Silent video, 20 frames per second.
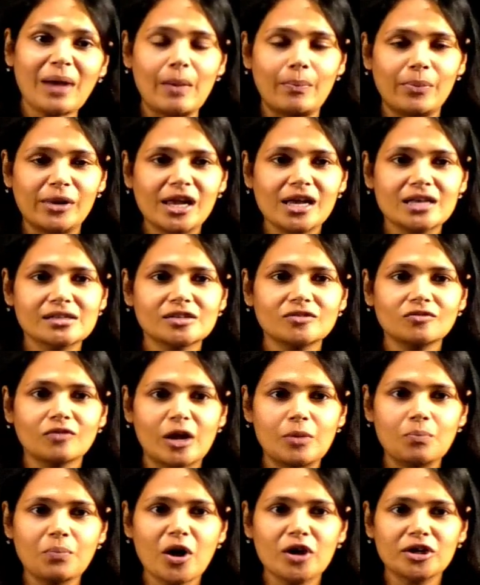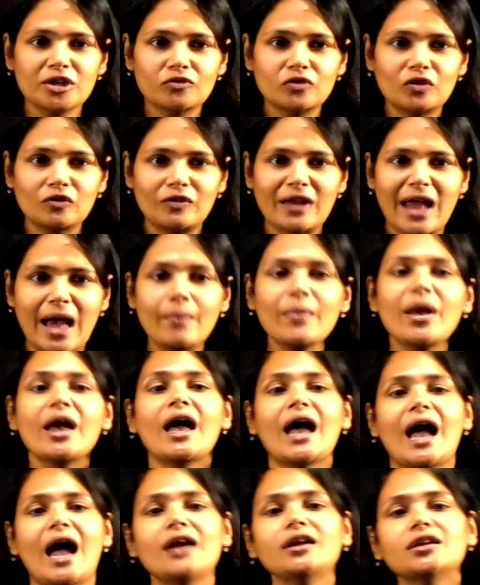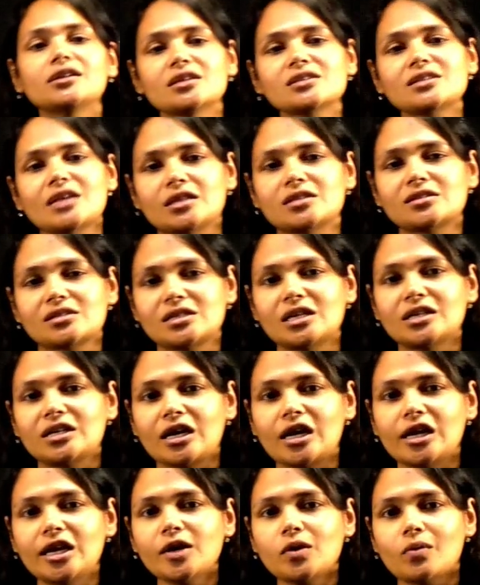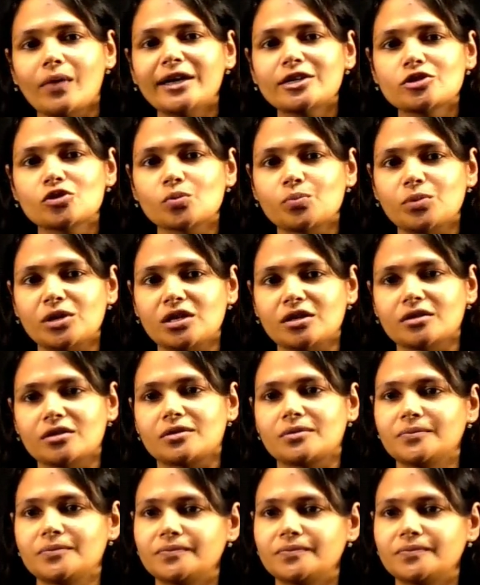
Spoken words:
papilla is in one part of the flap and it is aesthetically quite superior.